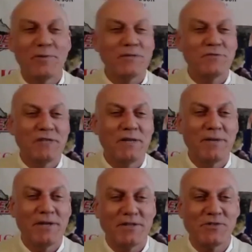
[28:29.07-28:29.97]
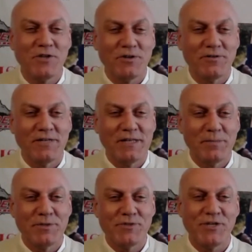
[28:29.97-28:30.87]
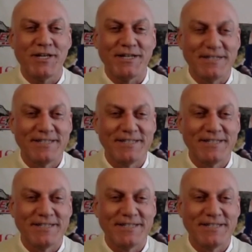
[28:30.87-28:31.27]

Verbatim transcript: much for coming on the show. I really appreciate it.